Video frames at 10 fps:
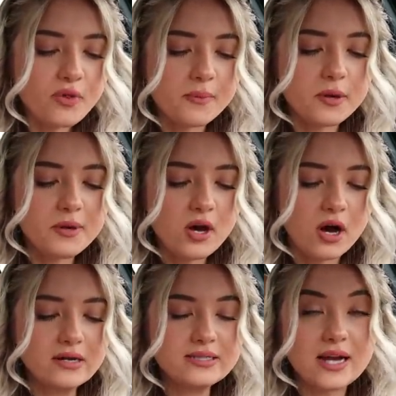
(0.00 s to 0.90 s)
I'm gonna be
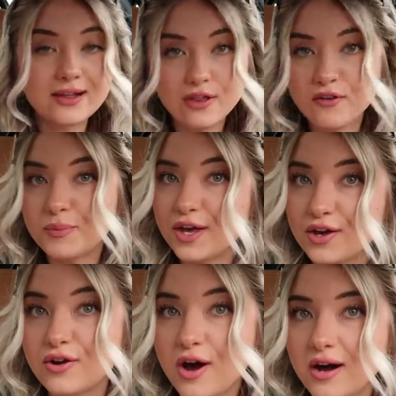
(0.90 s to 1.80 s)
honest, I love me a
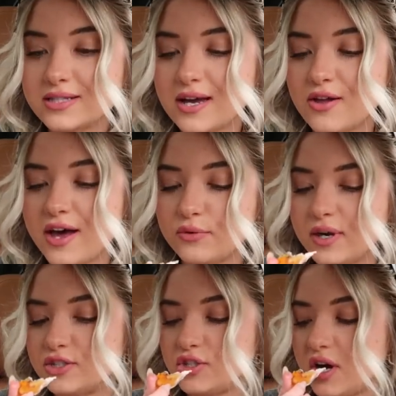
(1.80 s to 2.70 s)
good cocktail at a
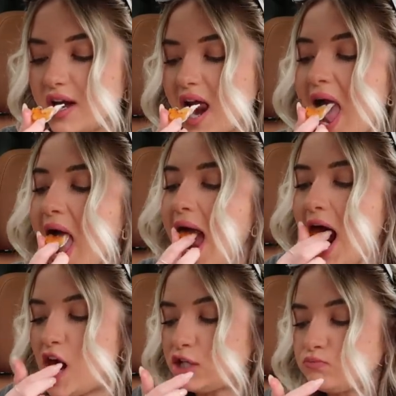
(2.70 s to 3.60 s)
restaurant.
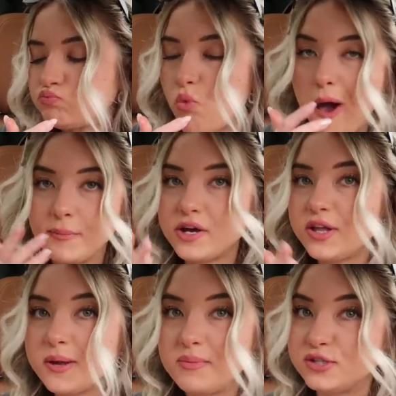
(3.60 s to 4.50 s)
I'm not
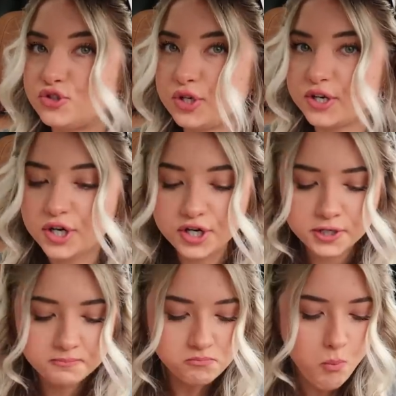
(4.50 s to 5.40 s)
like a big
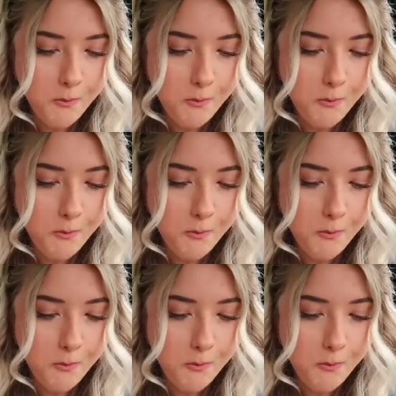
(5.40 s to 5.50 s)
drinker.